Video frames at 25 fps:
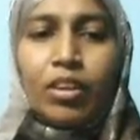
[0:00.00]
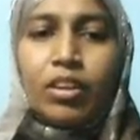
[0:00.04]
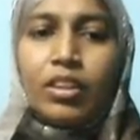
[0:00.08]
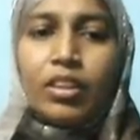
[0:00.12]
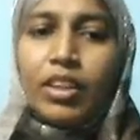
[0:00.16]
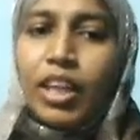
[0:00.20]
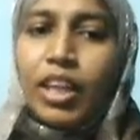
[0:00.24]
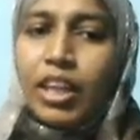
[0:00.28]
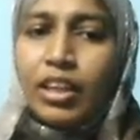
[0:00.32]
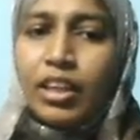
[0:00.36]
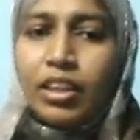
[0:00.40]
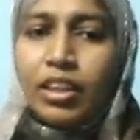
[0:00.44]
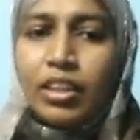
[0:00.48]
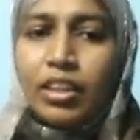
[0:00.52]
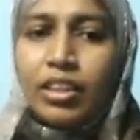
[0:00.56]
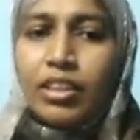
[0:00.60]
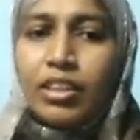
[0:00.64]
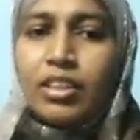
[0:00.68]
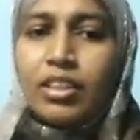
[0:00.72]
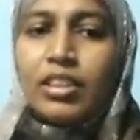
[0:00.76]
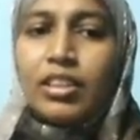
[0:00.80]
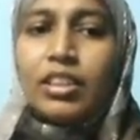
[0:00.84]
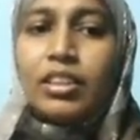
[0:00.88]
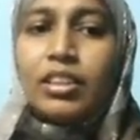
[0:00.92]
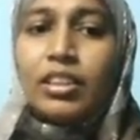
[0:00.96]

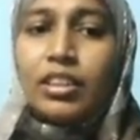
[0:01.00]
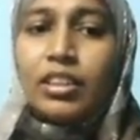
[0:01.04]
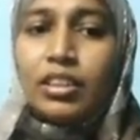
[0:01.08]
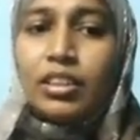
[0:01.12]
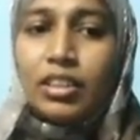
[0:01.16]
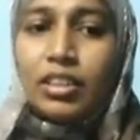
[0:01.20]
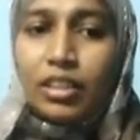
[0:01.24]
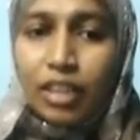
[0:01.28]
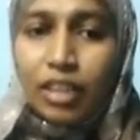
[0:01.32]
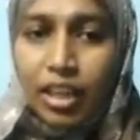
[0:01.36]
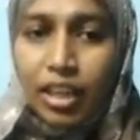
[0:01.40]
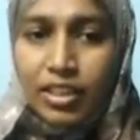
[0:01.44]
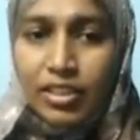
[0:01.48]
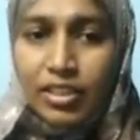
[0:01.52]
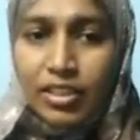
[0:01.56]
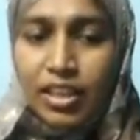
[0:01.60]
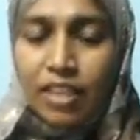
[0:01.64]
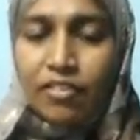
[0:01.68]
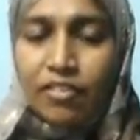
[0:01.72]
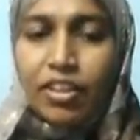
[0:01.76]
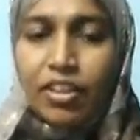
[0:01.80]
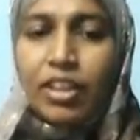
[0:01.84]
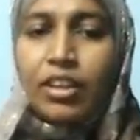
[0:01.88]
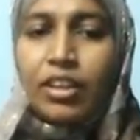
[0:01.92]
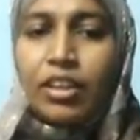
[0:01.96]
Then
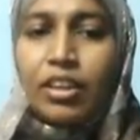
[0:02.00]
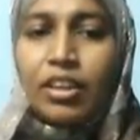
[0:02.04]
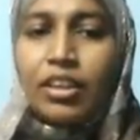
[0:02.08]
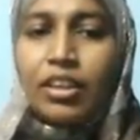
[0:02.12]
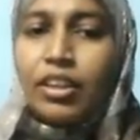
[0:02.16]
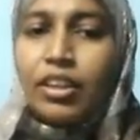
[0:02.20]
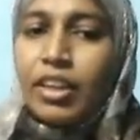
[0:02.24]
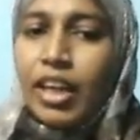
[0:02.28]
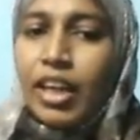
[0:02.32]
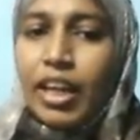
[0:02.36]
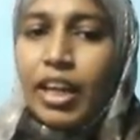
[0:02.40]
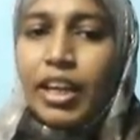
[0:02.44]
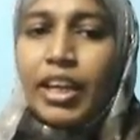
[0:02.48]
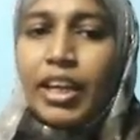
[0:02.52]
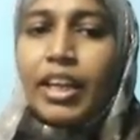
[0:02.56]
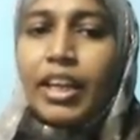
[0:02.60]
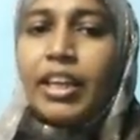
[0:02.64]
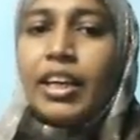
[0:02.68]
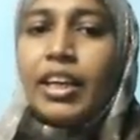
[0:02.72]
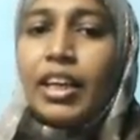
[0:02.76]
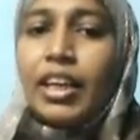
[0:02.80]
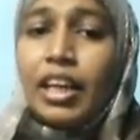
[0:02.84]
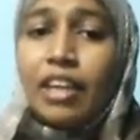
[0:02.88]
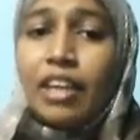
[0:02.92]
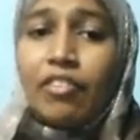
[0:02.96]
7, 9,
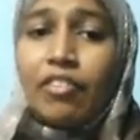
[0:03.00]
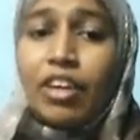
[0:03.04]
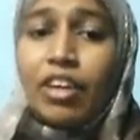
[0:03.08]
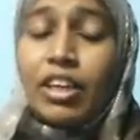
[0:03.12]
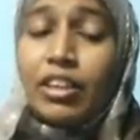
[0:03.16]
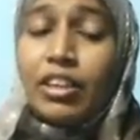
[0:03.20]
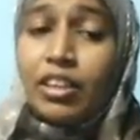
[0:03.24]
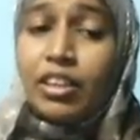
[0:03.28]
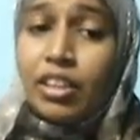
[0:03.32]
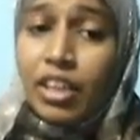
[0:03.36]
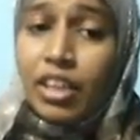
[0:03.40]
11.